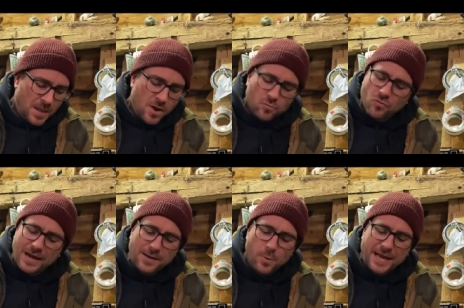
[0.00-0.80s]

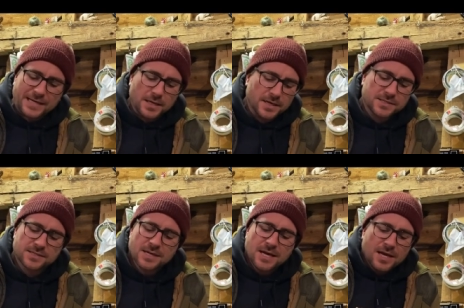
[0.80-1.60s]
Really weedless.
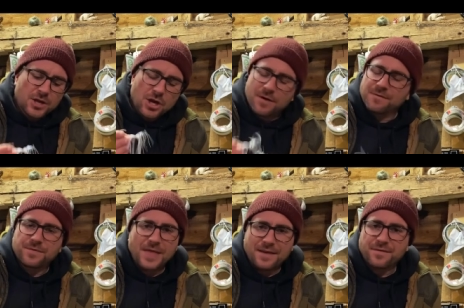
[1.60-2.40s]

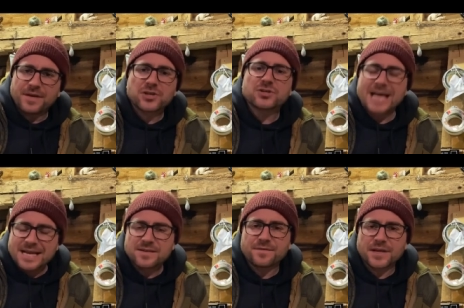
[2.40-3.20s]
They
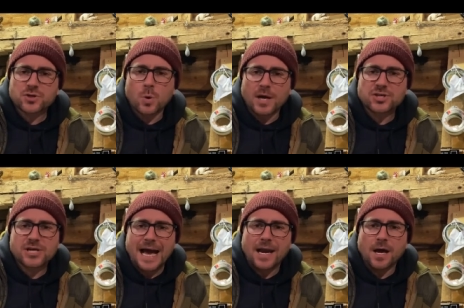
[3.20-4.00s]
tend to fish quite
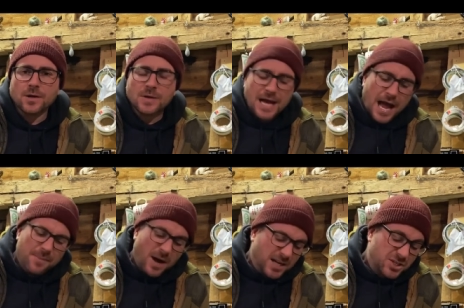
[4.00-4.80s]
shallow.
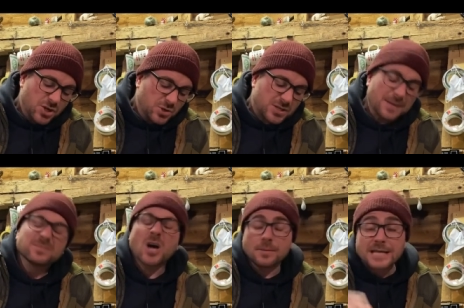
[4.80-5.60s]
I do
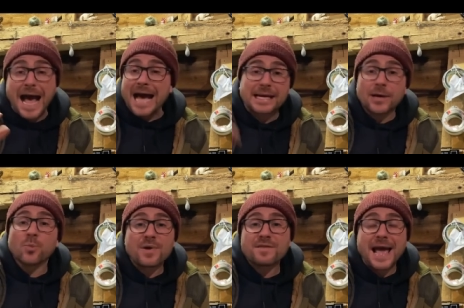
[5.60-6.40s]
sometimes add a little
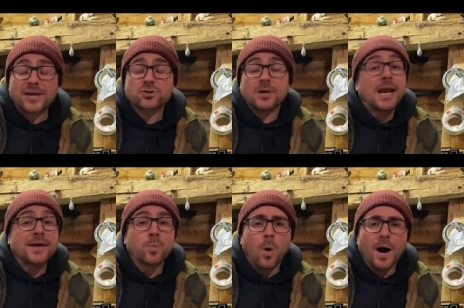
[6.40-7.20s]
bit of extra
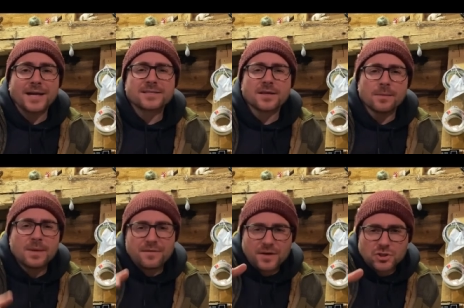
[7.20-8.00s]
lead wire to them
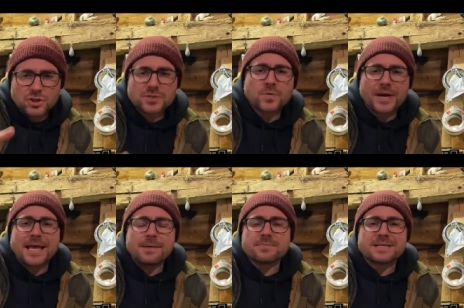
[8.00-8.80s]
if I just want to
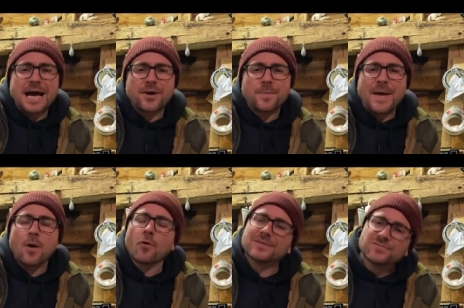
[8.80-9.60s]
keep them down a bit,
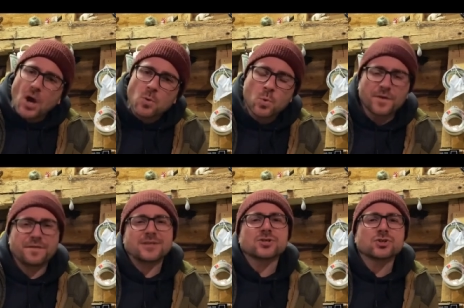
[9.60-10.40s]
or I don't want to
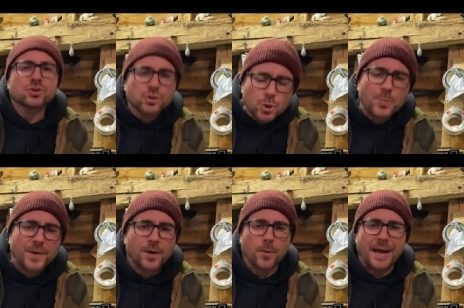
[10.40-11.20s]
fish
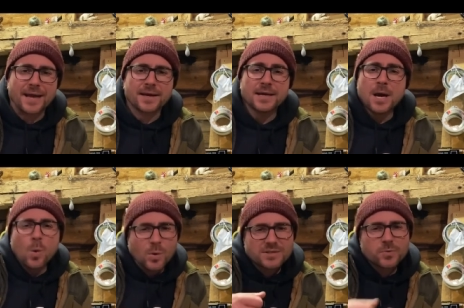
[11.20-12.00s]
super quick.
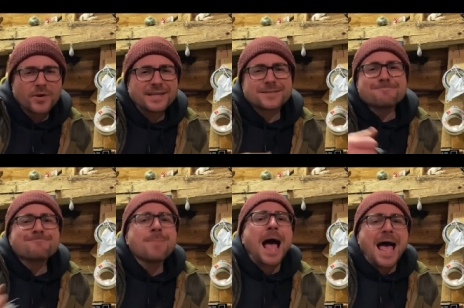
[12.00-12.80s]
Once we're into
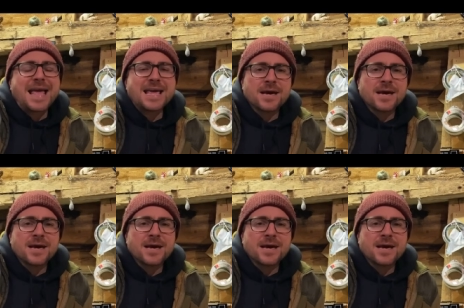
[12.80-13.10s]
May,